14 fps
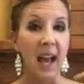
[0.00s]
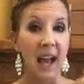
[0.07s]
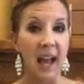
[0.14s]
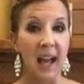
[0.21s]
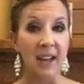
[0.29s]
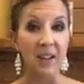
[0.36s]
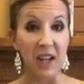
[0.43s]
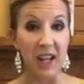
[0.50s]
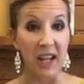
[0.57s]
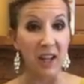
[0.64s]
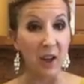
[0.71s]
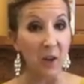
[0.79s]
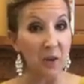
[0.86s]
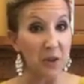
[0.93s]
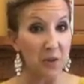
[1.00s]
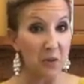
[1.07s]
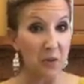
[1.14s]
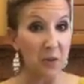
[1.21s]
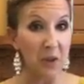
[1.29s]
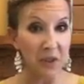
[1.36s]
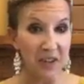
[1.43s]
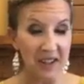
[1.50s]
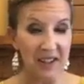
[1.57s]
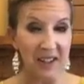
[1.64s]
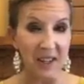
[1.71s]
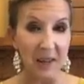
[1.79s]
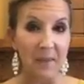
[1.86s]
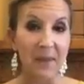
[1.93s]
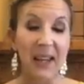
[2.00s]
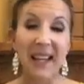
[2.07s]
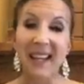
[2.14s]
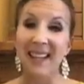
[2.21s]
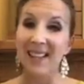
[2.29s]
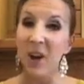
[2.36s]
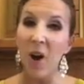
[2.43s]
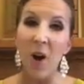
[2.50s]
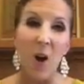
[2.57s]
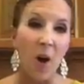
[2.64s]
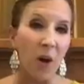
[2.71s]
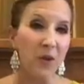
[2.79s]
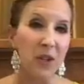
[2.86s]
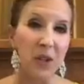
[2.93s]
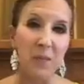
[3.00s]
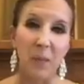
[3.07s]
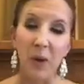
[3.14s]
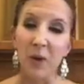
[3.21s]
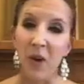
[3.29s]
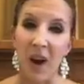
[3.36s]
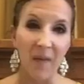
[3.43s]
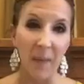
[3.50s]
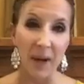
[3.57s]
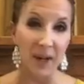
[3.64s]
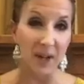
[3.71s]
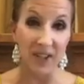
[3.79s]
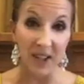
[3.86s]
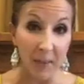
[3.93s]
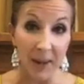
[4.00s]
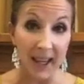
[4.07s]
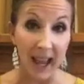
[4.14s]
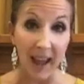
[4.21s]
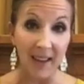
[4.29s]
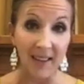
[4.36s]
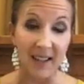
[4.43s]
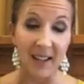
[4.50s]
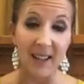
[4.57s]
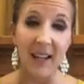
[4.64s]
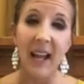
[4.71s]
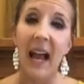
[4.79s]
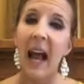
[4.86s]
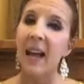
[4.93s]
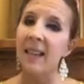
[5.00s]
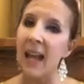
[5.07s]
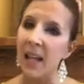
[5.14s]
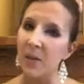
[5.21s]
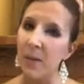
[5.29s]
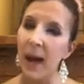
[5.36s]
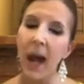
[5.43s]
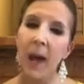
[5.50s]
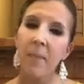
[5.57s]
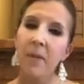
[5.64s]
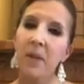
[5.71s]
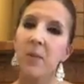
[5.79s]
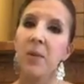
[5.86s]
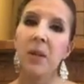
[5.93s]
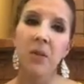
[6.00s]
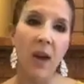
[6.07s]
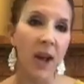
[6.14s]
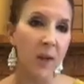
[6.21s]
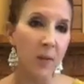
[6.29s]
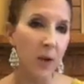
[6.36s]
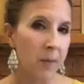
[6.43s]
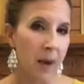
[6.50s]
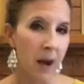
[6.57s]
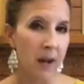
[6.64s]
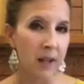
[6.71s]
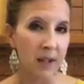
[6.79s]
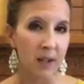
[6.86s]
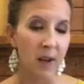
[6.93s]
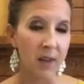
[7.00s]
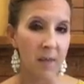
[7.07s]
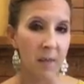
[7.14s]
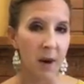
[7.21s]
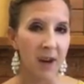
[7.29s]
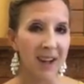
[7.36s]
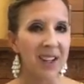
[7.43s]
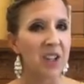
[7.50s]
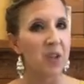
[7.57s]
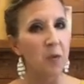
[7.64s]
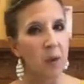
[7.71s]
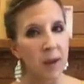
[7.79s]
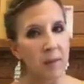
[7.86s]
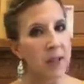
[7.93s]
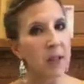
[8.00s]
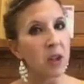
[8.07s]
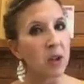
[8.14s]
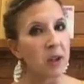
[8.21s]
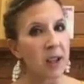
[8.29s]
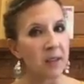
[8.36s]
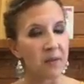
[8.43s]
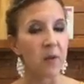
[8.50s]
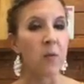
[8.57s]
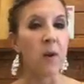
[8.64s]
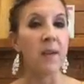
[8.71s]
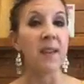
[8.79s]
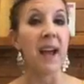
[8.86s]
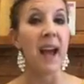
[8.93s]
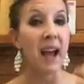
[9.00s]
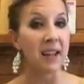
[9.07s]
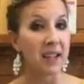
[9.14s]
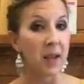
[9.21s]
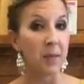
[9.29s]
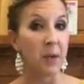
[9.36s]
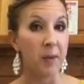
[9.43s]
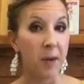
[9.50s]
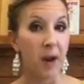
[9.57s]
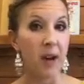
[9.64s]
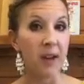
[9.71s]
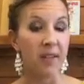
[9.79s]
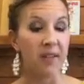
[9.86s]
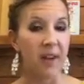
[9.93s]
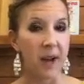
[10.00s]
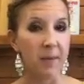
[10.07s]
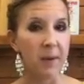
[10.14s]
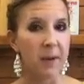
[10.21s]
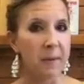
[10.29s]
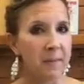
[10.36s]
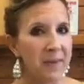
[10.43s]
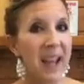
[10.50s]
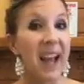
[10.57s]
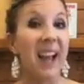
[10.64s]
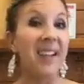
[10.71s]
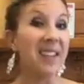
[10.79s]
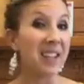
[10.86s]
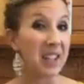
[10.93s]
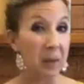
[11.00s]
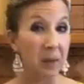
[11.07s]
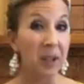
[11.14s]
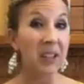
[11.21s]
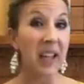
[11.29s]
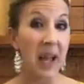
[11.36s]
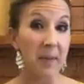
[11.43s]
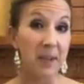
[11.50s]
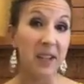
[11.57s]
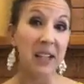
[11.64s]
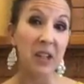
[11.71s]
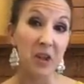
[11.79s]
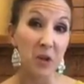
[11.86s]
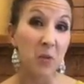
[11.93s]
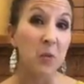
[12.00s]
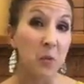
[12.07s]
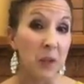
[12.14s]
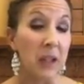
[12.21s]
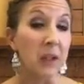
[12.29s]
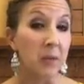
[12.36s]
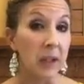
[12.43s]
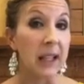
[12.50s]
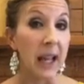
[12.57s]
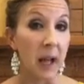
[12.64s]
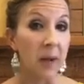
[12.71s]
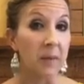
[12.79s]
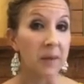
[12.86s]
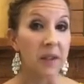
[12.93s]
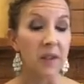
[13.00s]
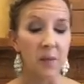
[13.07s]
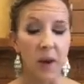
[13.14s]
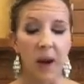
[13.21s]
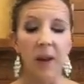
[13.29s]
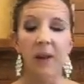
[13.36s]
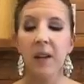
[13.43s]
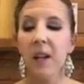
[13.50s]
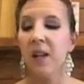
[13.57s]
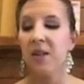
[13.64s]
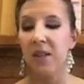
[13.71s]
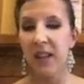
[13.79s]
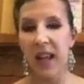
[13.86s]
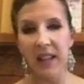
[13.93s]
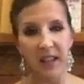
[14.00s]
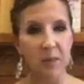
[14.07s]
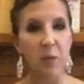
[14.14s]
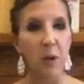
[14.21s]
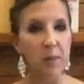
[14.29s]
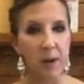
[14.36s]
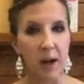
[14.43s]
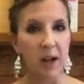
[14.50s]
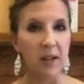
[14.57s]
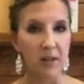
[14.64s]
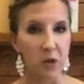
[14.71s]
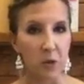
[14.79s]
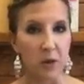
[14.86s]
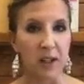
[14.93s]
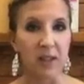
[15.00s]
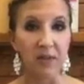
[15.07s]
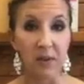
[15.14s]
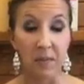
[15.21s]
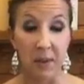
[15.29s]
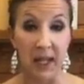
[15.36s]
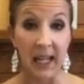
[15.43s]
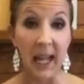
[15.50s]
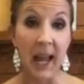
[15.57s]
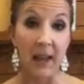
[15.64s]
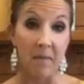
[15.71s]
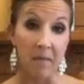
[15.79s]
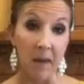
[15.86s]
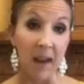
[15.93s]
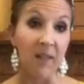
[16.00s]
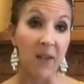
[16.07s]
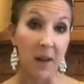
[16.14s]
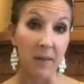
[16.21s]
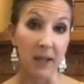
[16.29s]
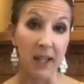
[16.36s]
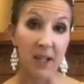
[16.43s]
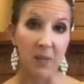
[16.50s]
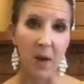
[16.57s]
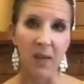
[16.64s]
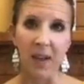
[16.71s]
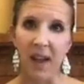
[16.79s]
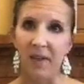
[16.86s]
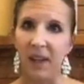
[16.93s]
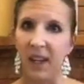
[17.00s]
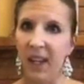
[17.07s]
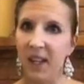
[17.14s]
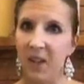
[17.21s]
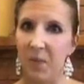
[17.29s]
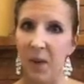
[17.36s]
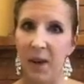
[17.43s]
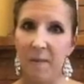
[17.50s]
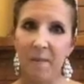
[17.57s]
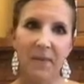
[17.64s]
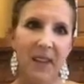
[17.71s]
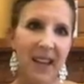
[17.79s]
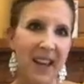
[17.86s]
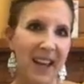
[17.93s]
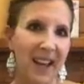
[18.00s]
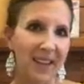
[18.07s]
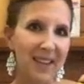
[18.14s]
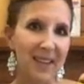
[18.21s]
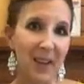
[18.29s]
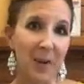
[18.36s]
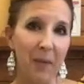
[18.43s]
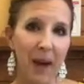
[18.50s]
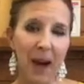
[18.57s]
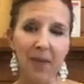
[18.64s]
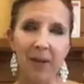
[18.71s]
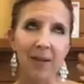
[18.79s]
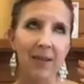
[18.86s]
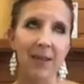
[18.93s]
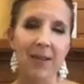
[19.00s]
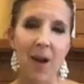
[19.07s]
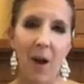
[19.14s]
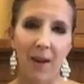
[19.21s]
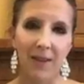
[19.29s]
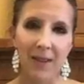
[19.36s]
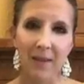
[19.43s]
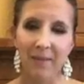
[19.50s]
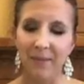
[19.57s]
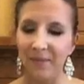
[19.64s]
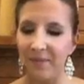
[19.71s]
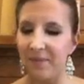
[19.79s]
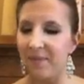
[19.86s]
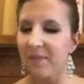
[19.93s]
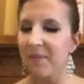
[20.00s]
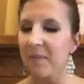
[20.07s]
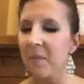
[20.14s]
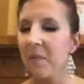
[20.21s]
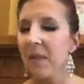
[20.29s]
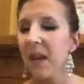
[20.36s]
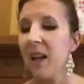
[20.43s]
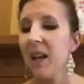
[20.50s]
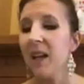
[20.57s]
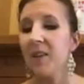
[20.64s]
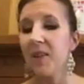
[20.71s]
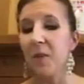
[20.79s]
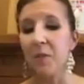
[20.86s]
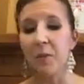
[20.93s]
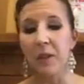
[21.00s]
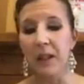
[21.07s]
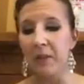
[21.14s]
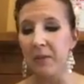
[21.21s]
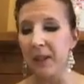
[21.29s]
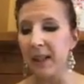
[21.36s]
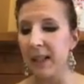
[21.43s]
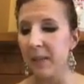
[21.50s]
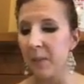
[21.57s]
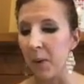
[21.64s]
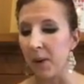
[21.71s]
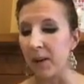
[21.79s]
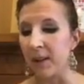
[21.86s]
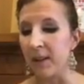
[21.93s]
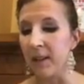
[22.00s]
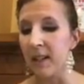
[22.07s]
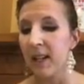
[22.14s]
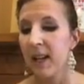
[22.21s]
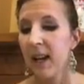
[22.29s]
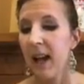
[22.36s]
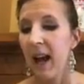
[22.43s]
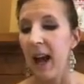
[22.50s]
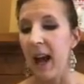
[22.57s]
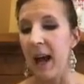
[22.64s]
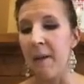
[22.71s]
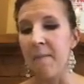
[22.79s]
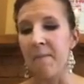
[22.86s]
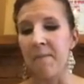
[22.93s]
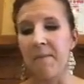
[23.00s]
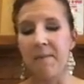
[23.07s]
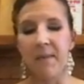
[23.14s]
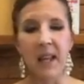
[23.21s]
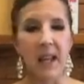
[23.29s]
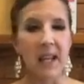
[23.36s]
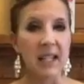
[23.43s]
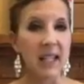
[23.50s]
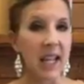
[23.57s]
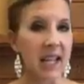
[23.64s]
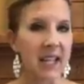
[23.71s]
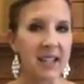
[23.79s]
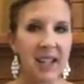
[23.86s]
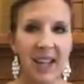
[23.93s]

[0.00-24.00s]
and it goes through your system. It's not all just burned off by your stomach acid. And that's what happens with a lot of probiotics on the market. So you want to be looking for one that has that prebiotic fiber, and that double encapsulation really, really helps as well. So that's the probiotic of choice for me and my family as well. They have a kids one in this little powder. It's awesome. So really, really important. Take it